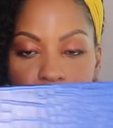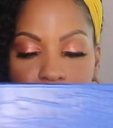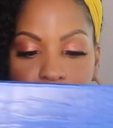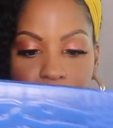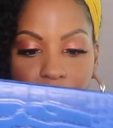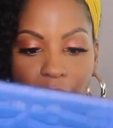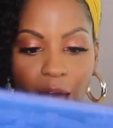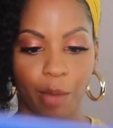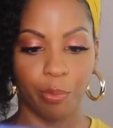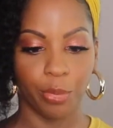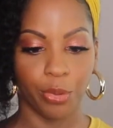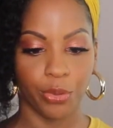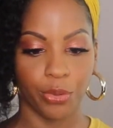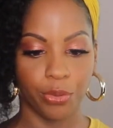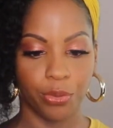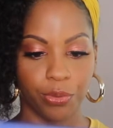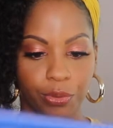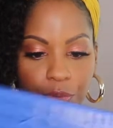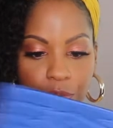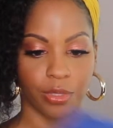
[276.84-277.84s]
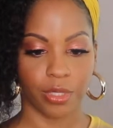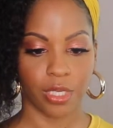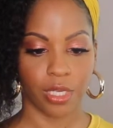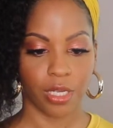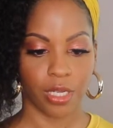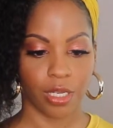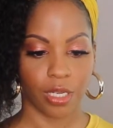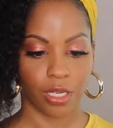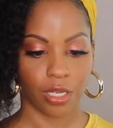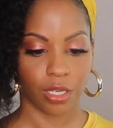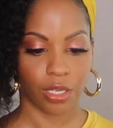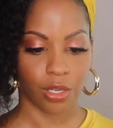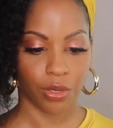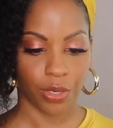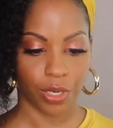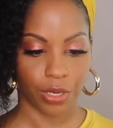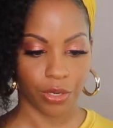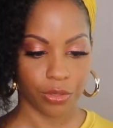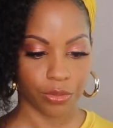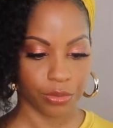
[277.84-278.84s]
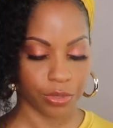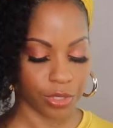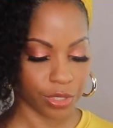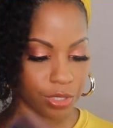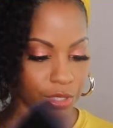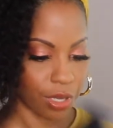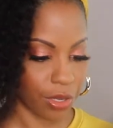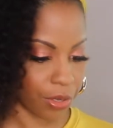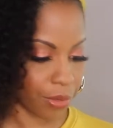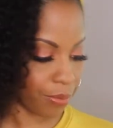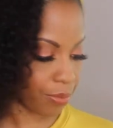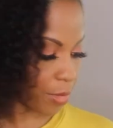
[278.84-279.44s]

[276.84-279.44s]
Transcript: for the Apple logo. So,